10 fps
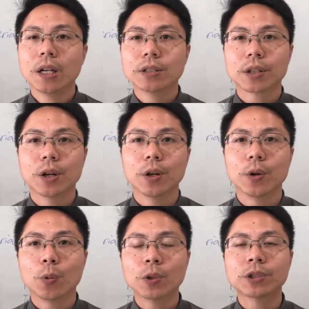
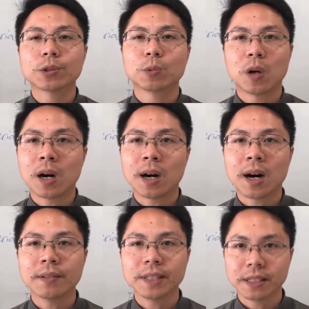So, which is why
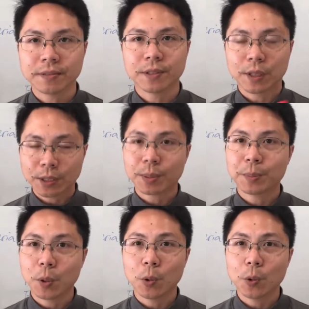I think for those
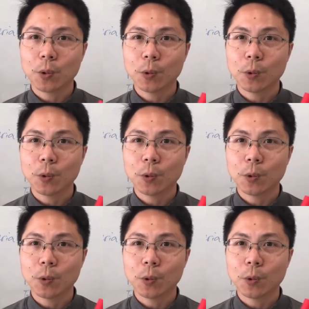people